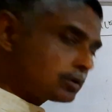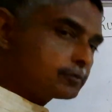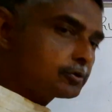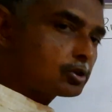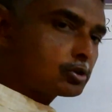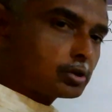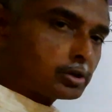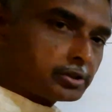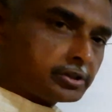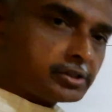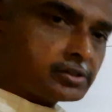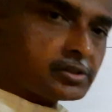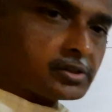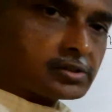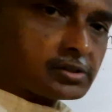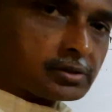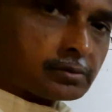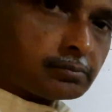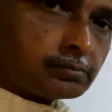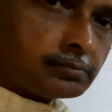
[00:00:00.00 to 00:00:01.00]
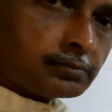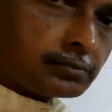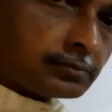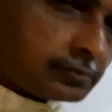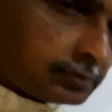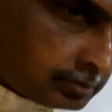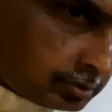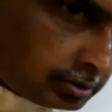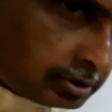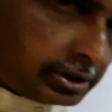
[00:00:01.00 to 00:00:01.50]
of the coordinate system.
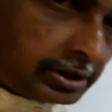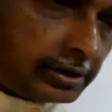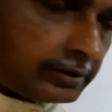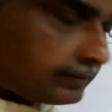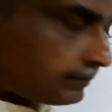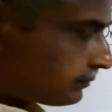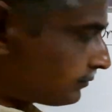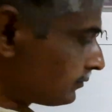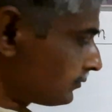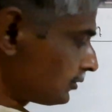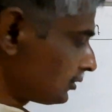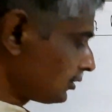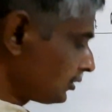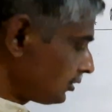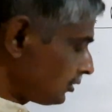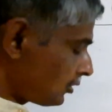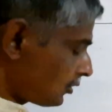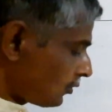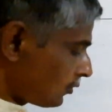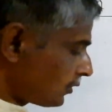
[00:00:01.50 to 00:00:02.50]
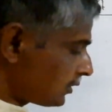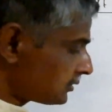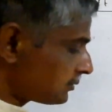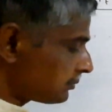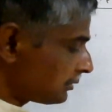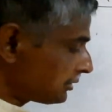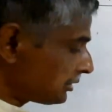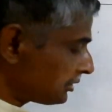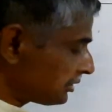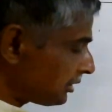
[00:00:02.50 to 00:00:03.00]
Okay. Lowest
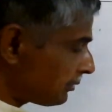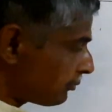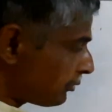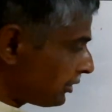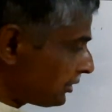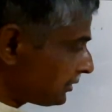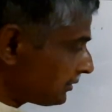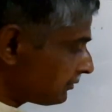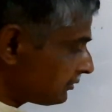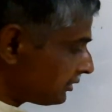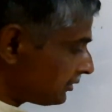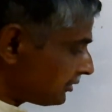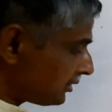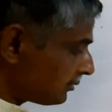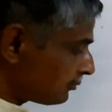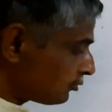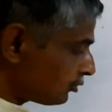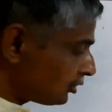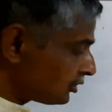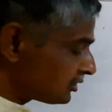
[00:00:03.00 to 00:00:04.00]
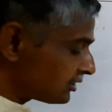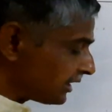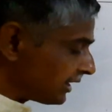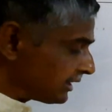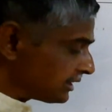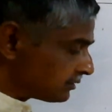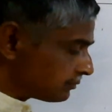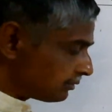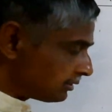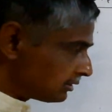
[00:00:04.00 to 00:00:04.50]
material point of the drum
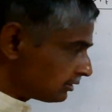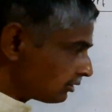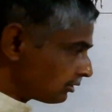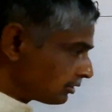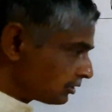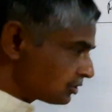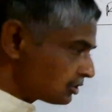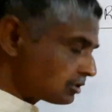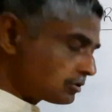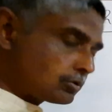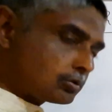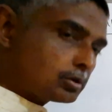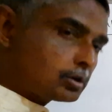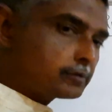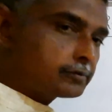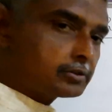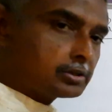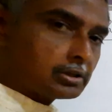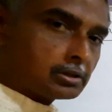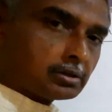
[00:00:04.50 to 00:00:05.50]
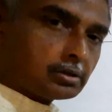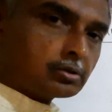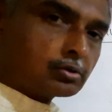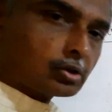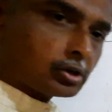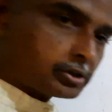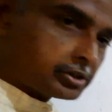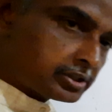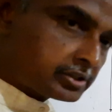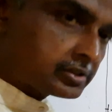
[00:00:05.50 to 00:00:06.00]
coincides with the origin O of the
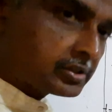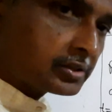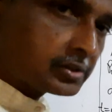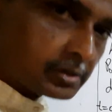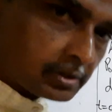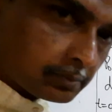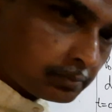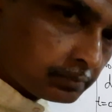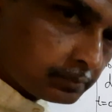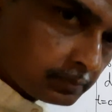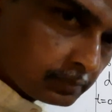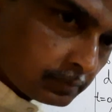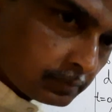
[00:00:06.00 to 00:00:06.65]
coordinate system.